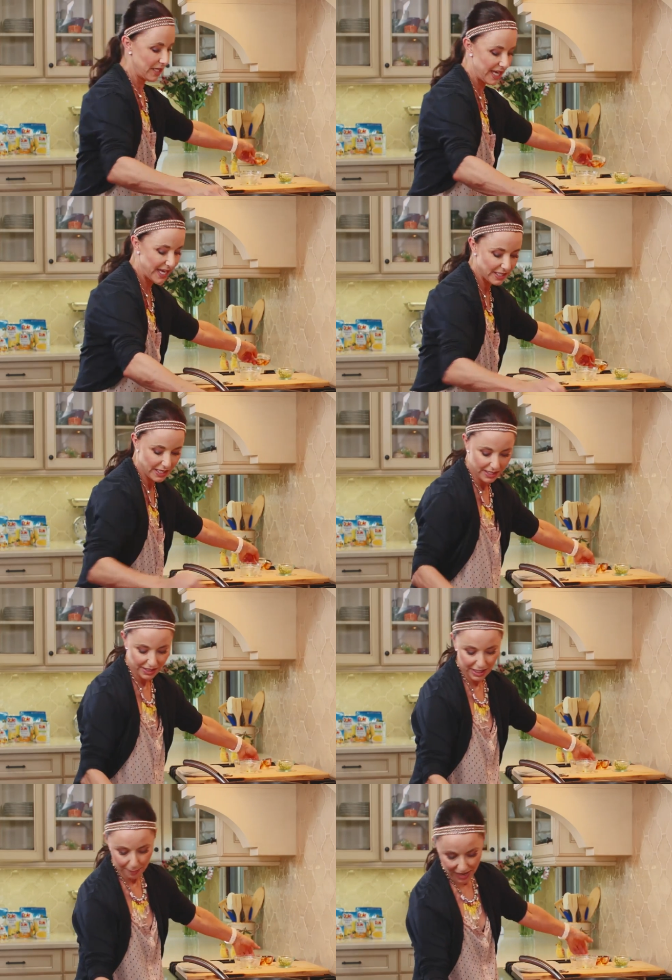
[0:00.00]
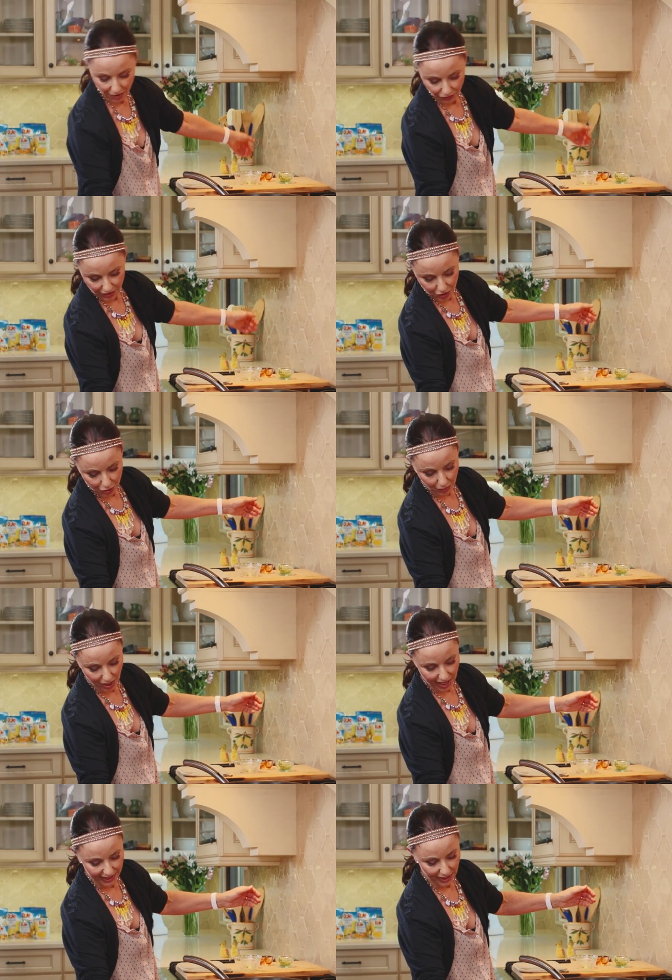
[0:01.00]
And the amount that you
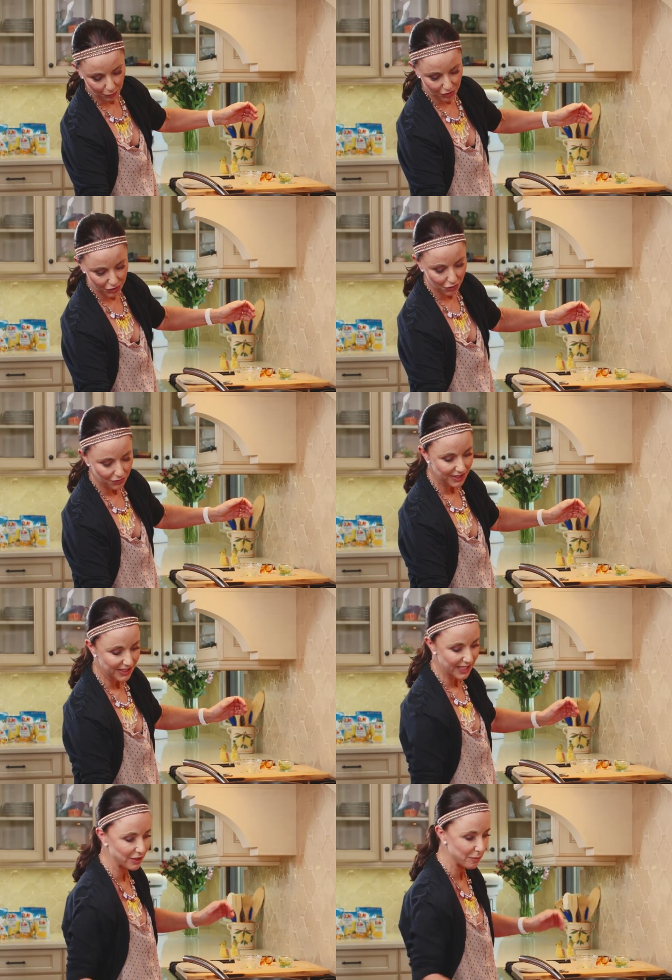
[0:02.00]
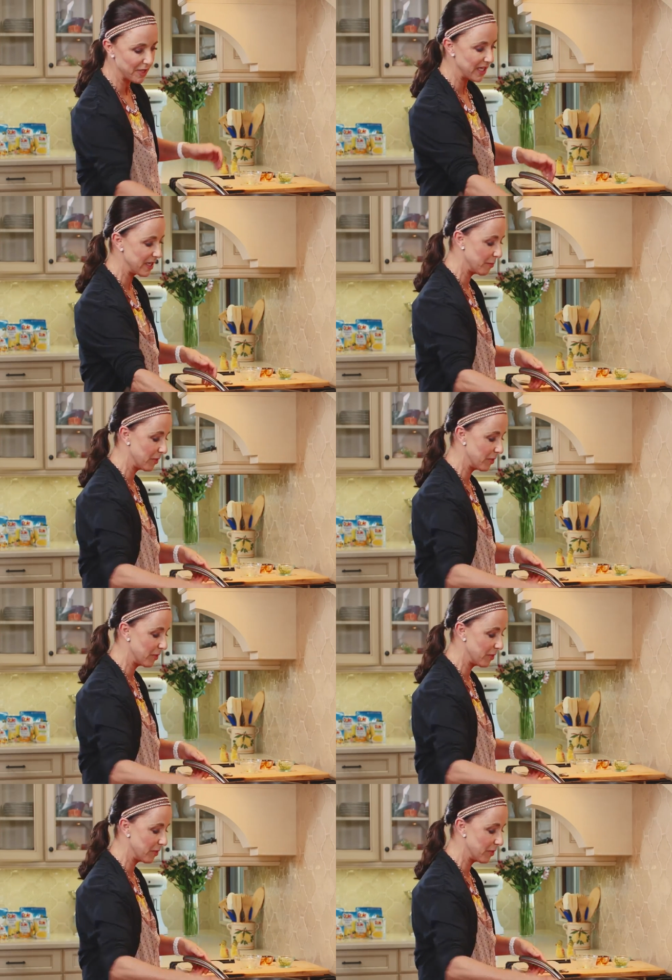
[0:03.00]
like. I'm going to turn this down to medium